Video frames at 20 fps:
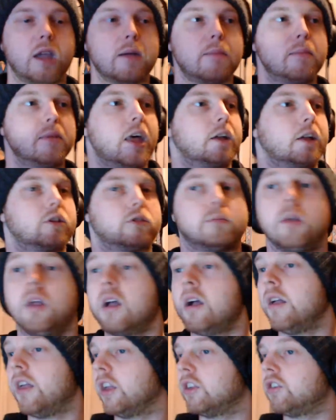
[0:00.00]
and that
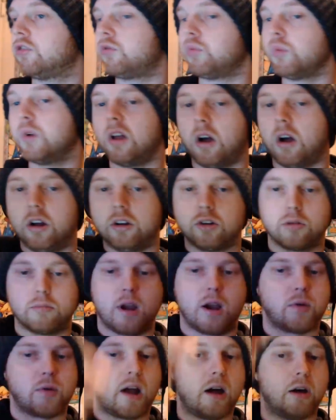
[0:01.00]
it just went under my
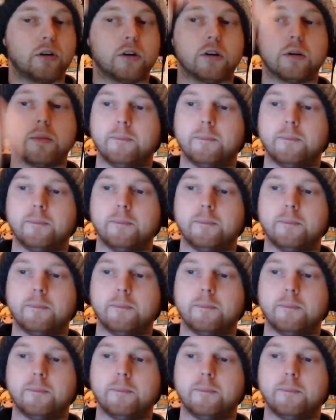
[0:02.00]
router.